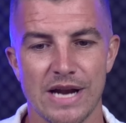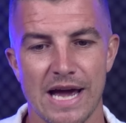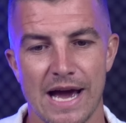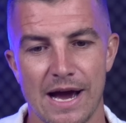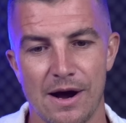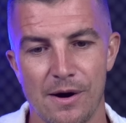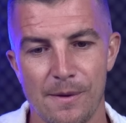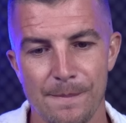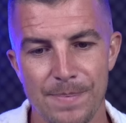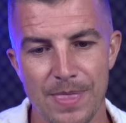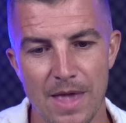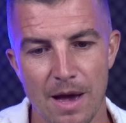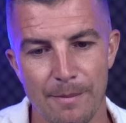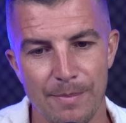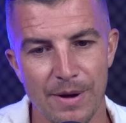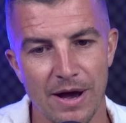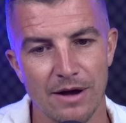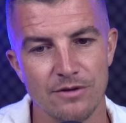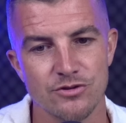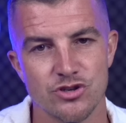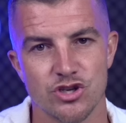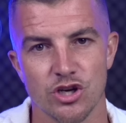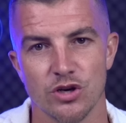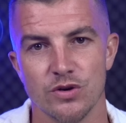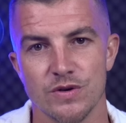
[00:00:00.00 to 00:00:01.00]
now
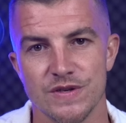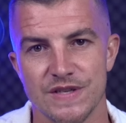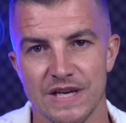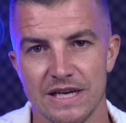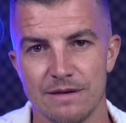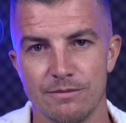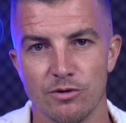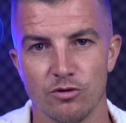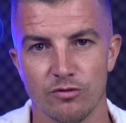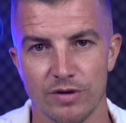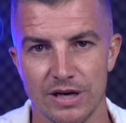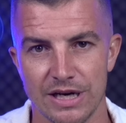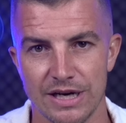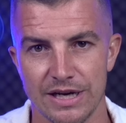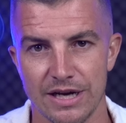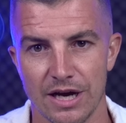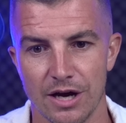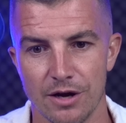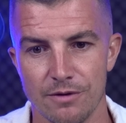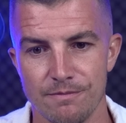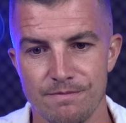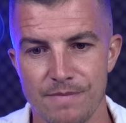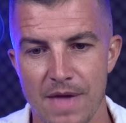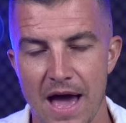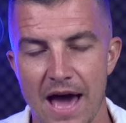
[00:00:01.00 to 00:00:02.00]
about Jose
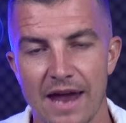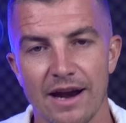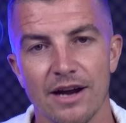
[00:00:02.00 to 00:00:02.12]
Mourinho.